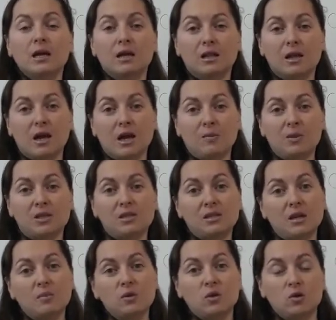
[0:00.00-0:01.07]
climate,
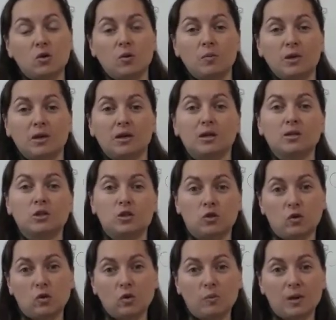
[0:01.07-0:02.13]
subtropical,
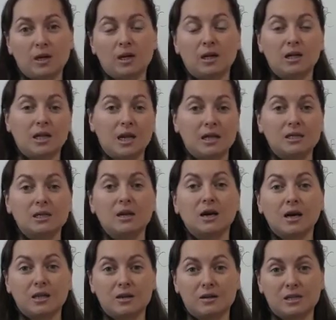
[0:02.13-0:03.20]
tropical and
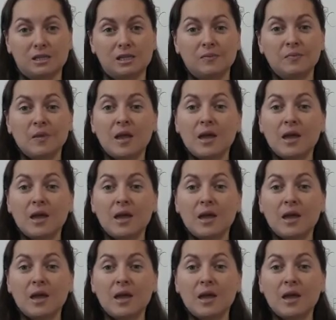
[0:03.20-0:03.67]
others.